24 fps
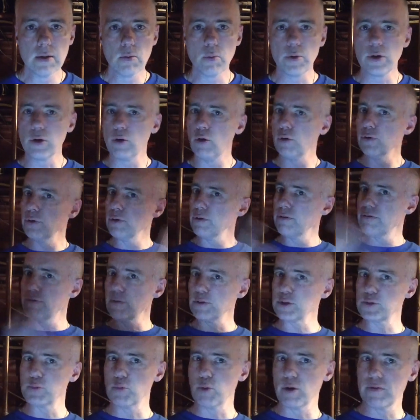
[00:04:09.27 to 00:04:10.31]
We all know the
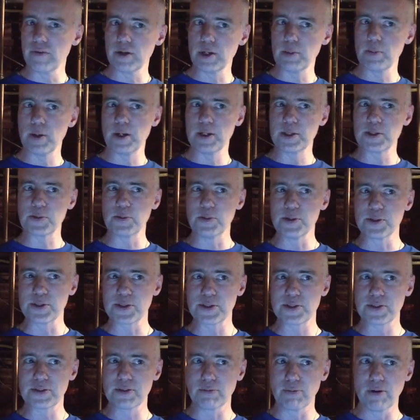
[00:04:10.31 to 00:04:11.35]
first War of Independence
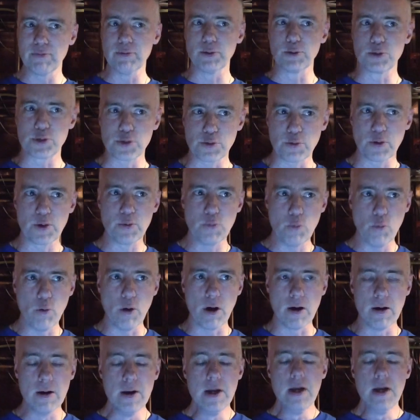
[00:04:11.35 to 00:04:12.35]
was the Revolutionary War,